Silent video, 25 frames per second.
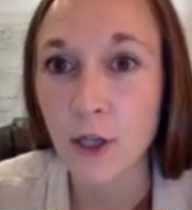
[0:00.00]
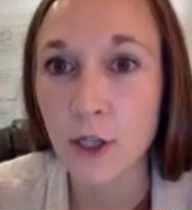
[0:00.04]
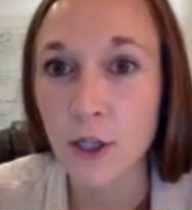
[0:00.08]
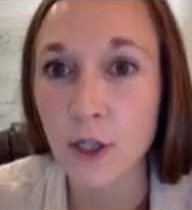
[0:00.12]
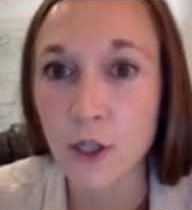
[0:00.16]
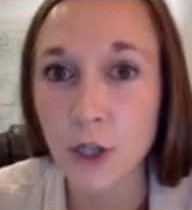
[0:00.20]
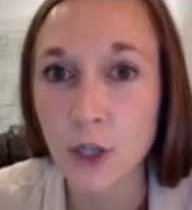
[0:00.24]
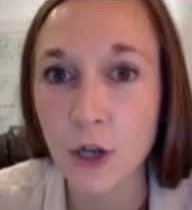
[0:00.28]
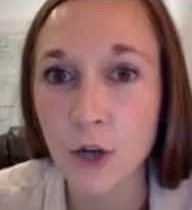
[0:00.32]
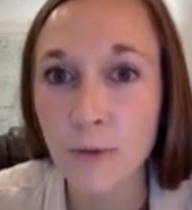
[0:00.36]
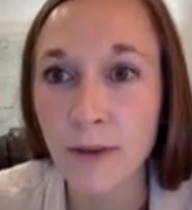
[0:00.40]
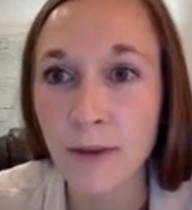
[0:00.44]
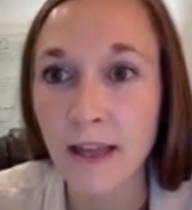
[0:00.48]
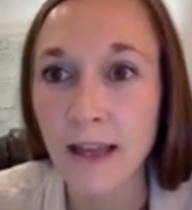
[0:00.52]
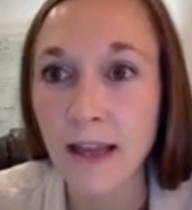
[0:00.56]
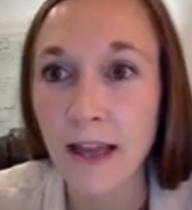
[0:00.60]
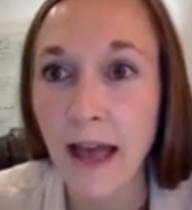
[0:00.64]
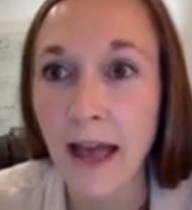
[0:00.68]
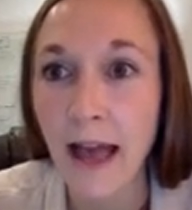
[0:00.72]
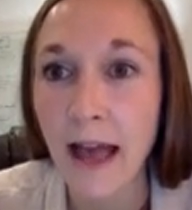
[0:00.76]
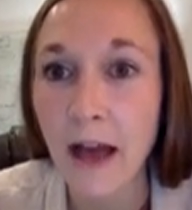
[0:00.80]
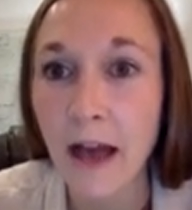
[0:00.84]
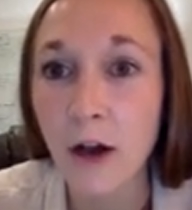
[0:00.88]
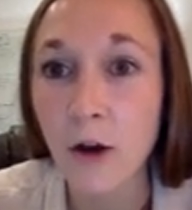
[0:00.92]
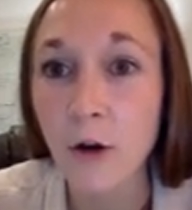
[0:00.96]
to show me
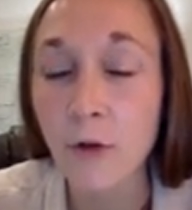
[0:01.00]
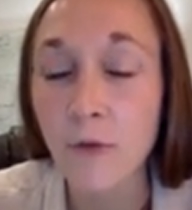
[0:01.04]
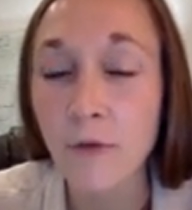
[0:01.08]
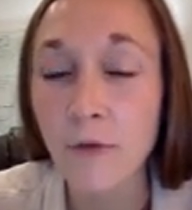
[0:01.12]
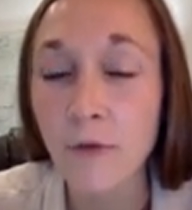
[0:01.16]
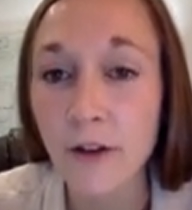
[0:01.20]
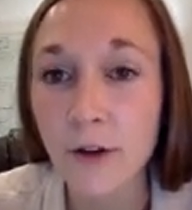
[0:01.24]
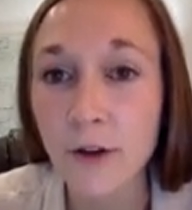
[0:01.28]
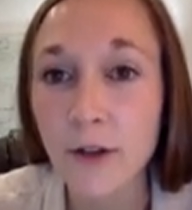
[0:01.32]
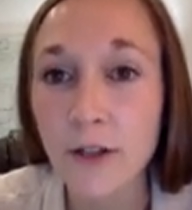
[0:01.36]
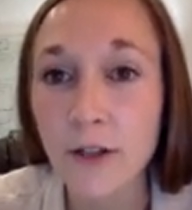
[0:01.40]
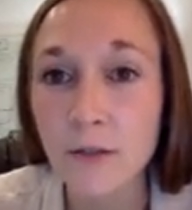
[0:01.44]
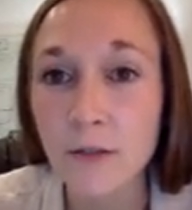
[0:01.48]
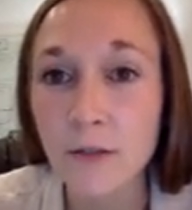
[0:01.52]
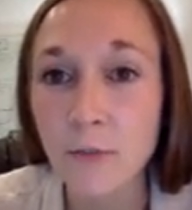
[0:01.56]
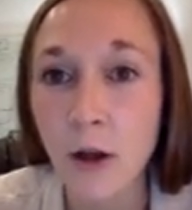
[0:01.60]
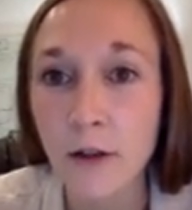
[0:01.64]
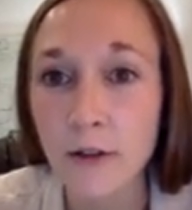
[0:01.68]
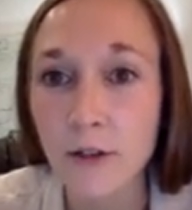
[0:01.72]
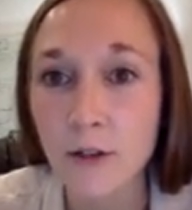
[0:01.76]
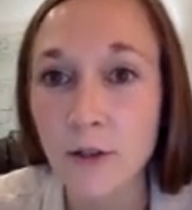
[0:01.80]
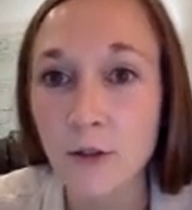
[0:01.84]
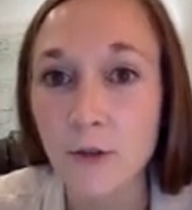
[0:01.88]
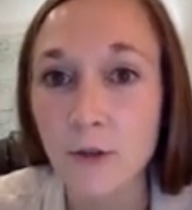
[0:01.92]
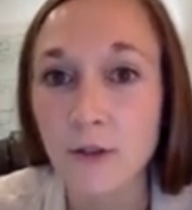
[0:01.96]
how various
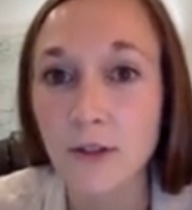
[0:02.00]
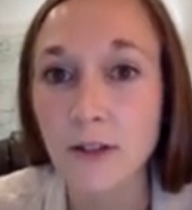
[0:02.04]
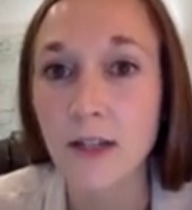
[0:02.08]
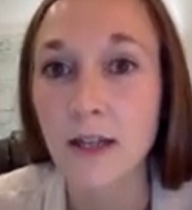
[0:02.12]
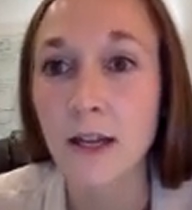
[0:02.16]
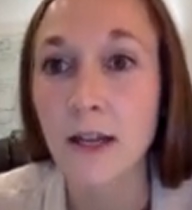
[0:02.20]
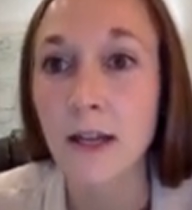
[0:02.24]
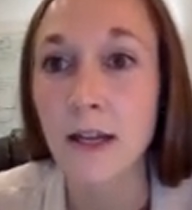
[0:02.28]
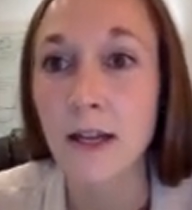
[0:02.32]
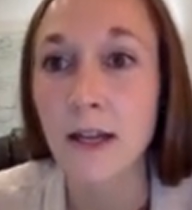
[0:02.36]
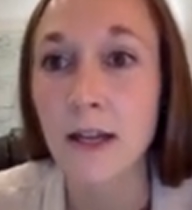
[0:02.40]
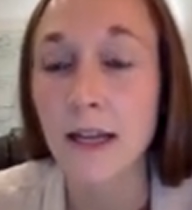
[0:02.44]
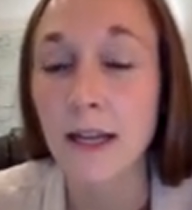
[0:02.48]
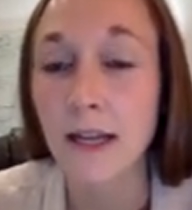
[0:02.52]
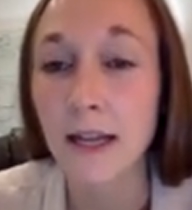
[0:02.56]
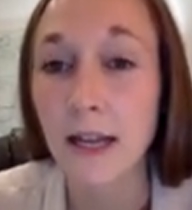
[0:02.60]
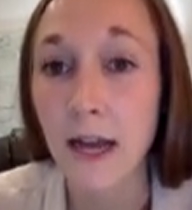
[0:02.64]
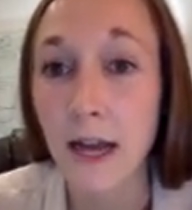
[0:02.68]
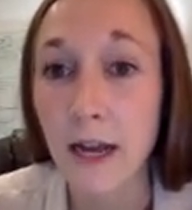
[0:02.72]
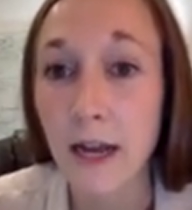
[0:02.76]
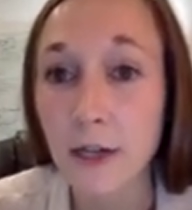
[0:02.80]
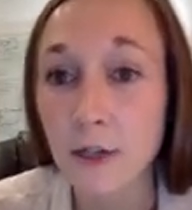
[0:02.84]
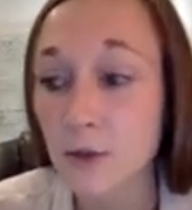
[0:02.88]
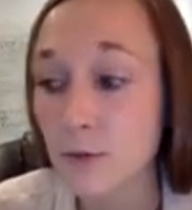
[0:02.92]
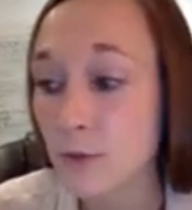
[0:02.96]
molecules can
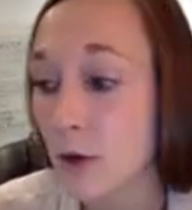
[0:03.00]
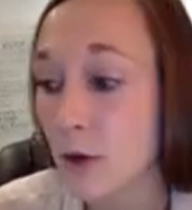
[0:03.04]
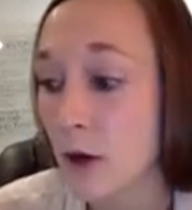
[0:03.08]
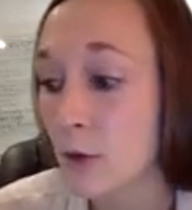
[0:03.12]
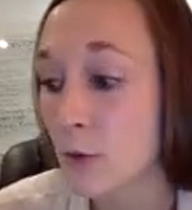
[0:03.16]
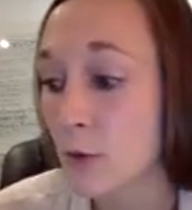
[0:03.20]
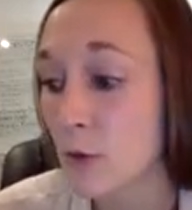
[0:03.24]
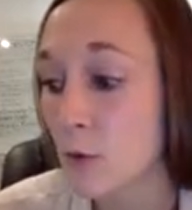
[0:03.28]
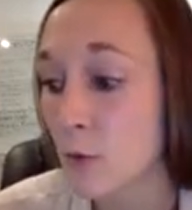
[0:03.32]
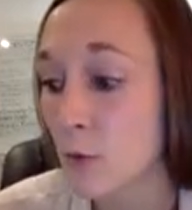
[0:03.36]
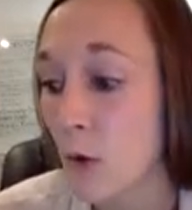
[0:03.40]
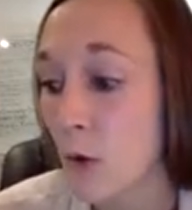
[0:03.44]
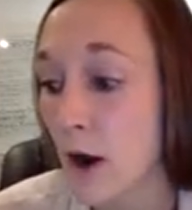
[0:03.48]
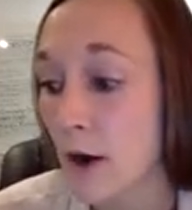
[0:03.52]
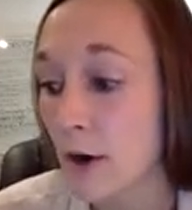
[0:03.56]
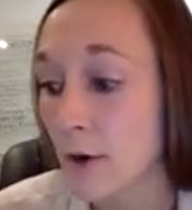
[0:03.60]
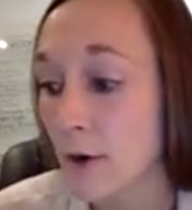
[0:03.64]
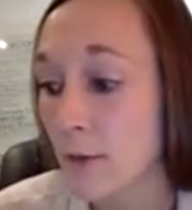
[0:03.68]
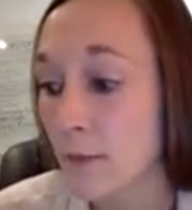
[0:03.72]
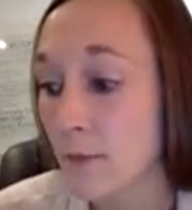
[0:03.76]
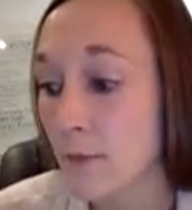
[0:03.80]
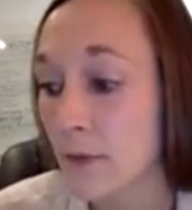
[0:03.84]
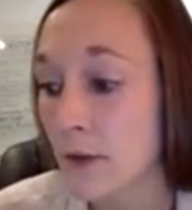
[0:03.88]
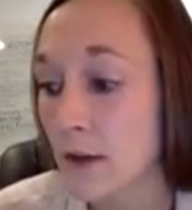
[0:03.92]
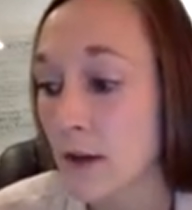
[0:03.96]
hydrogen bond with
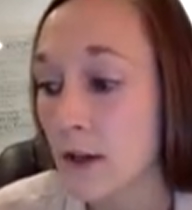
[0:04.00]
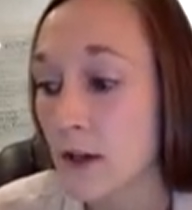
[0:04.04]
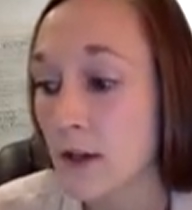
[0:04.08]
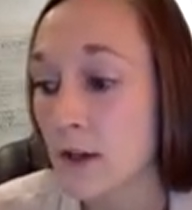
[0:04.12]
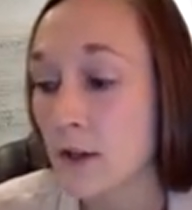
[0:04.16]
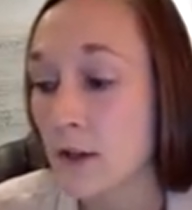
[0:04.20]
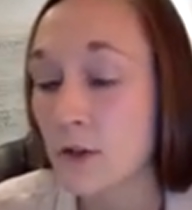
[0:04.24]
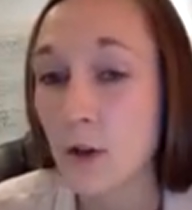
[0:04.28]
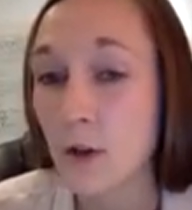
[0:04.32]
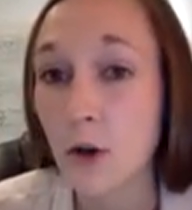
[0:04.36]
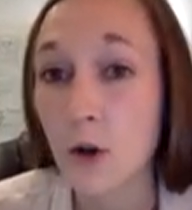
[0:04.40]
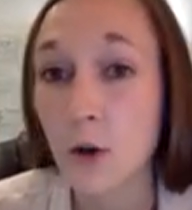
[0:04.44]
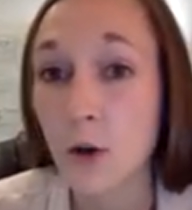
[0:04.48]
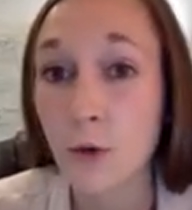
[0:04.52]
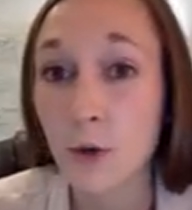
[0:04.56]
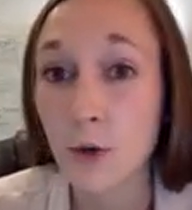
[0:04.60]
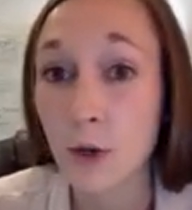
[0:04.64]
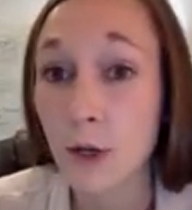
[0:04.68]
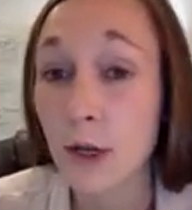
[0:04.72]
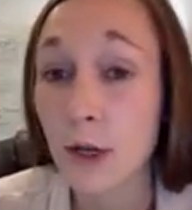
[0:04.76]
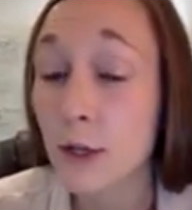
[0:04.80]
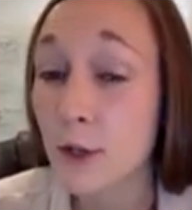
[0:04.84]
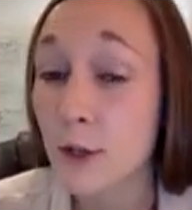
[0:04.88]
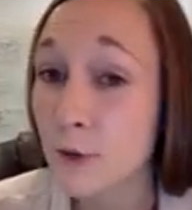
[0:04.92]
water. So you're going to